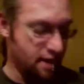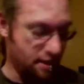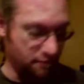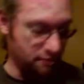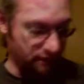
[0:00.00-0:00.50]

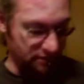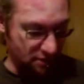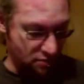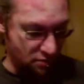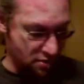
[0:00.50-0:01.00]
And
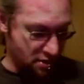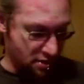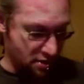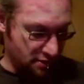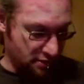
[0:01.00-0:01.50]
Mephisto
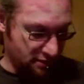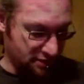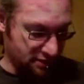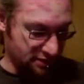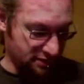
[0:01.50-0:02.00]

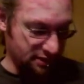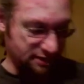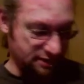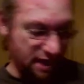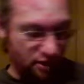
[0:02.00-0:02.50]
sits
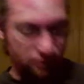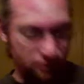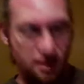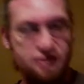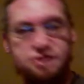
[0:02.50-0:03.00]
down with
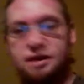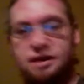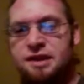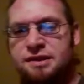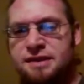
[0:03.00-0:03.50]
Doctor
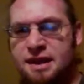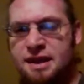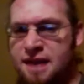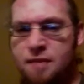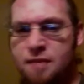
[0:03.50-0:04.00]
Strange and says, hey